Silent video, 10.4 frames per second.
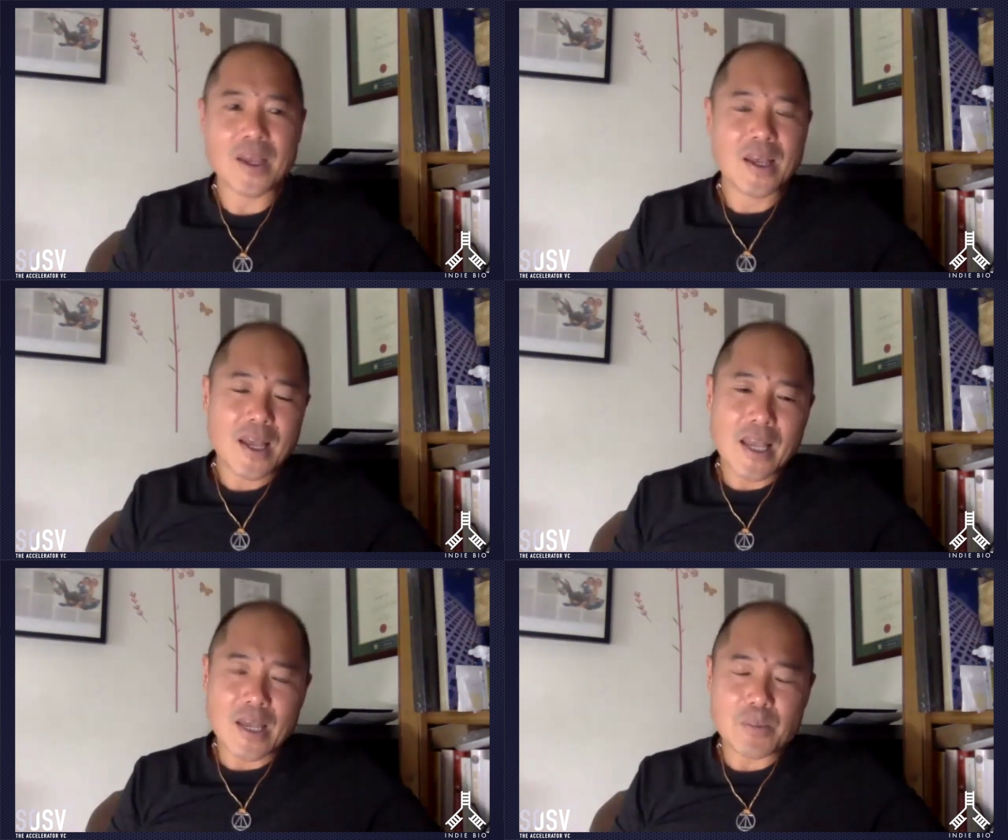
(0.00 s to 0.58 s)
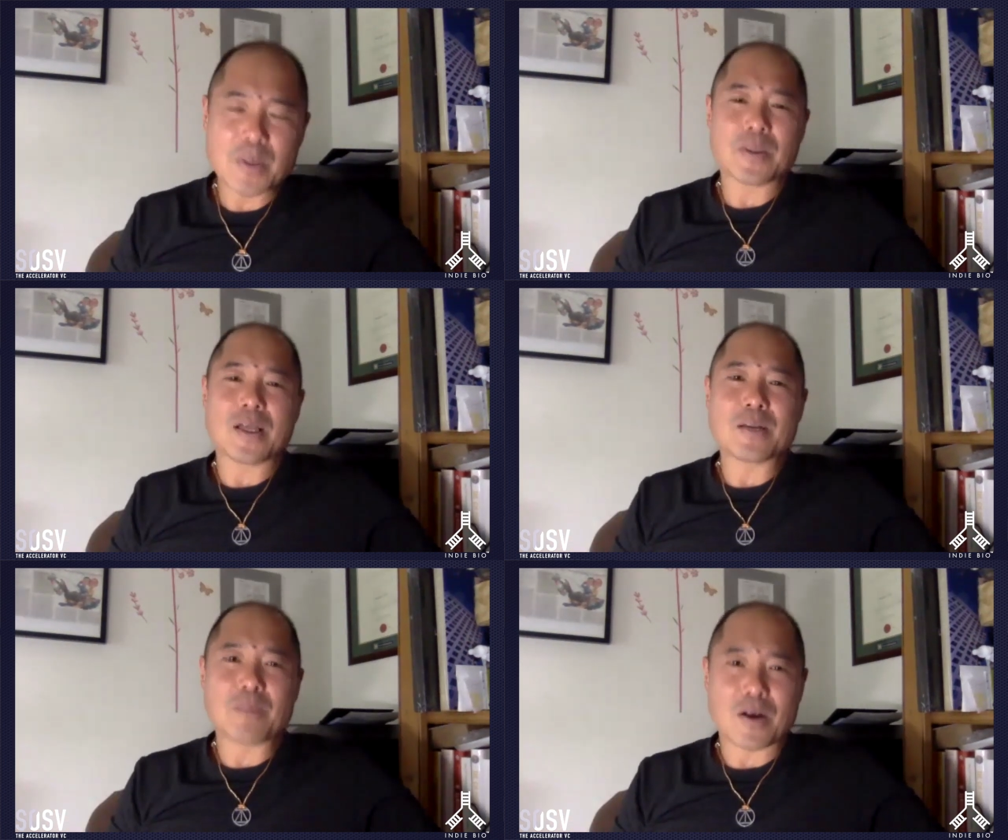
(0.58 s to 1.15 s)
And people
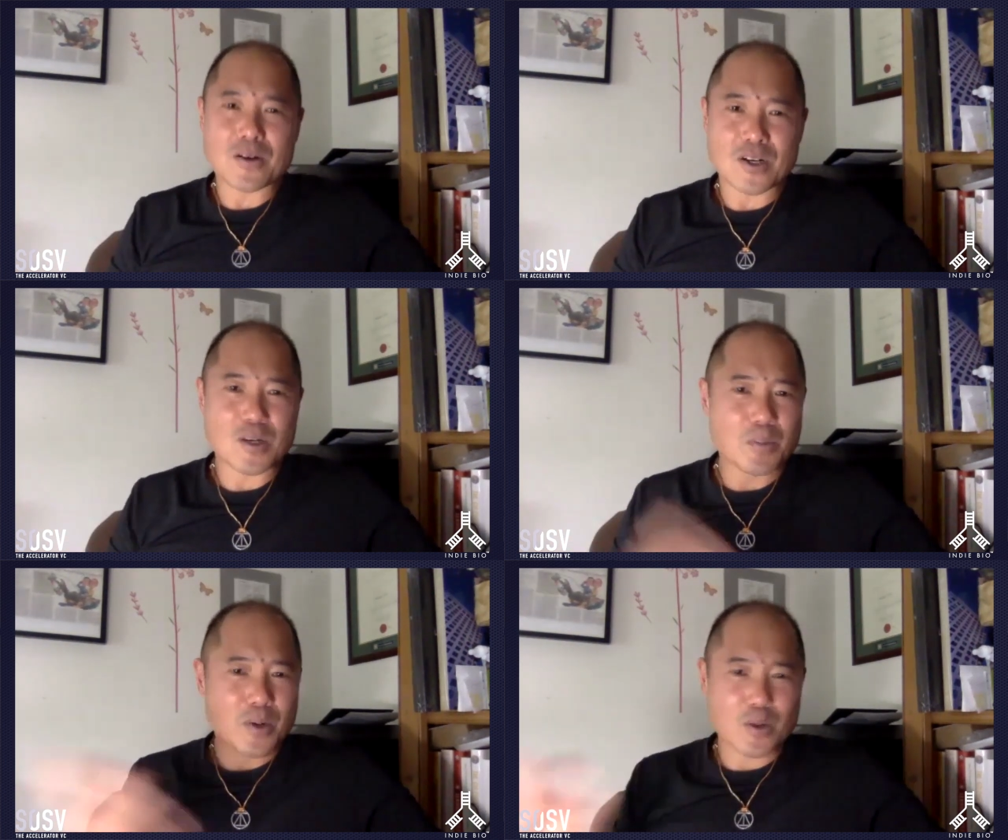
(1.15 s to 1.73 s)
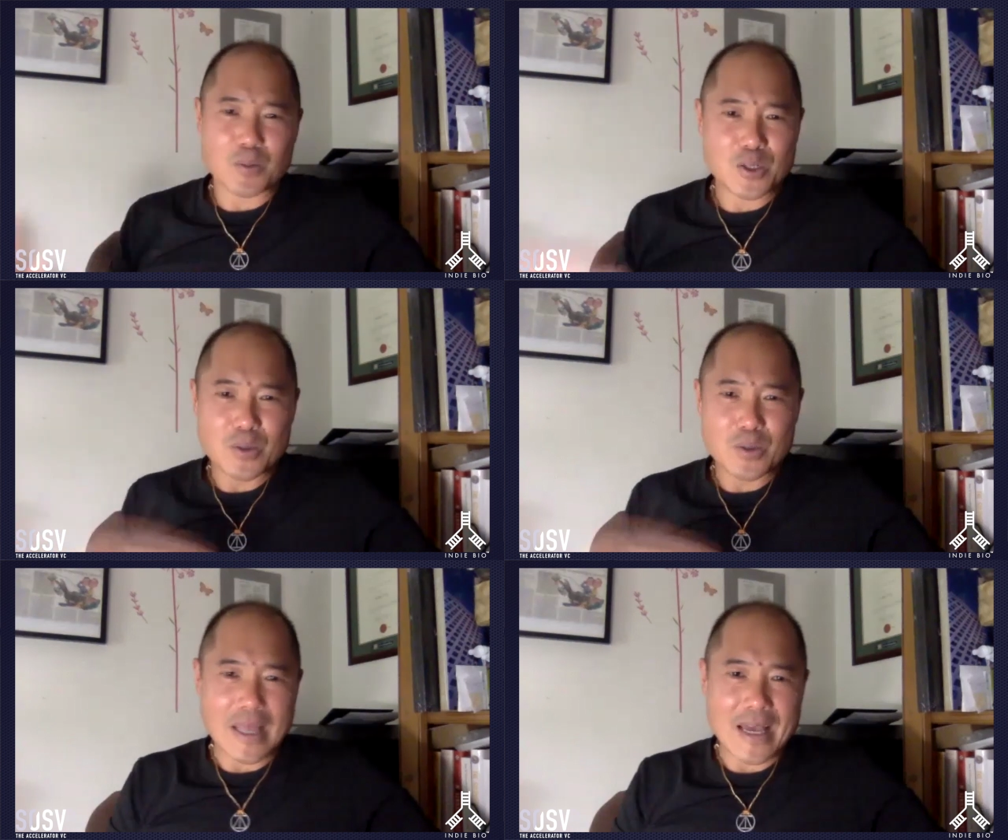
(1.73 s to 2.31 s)
like Mark Zuckerberg were
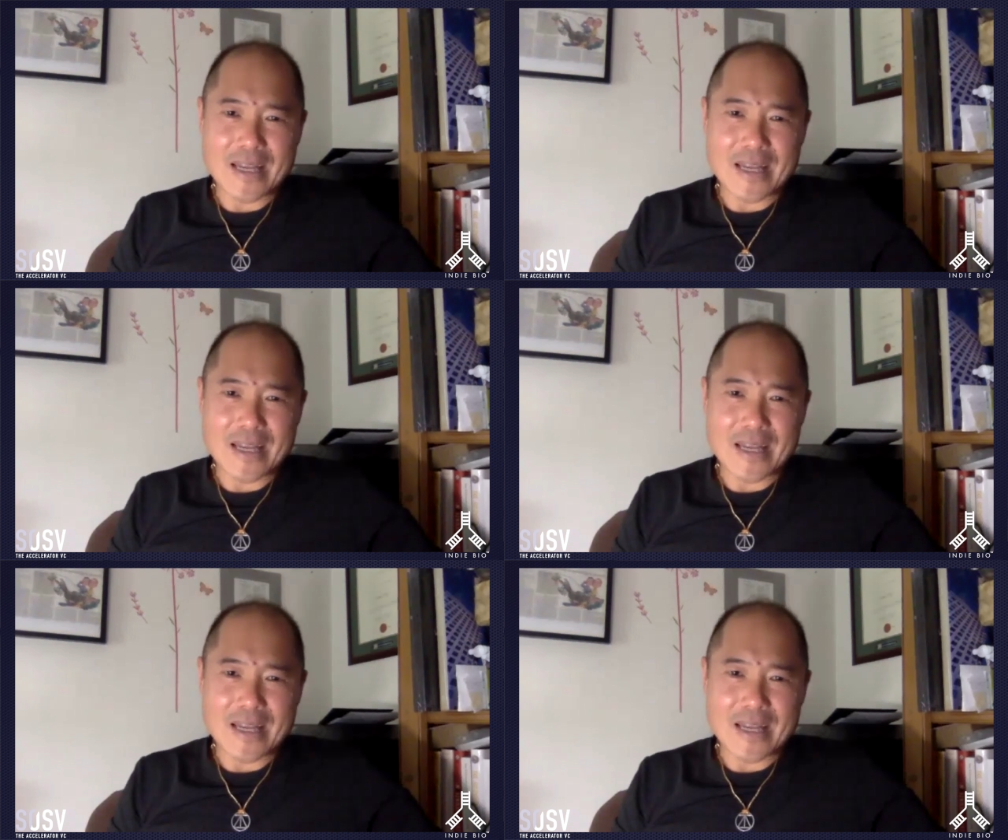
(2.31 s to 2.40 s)
doing that.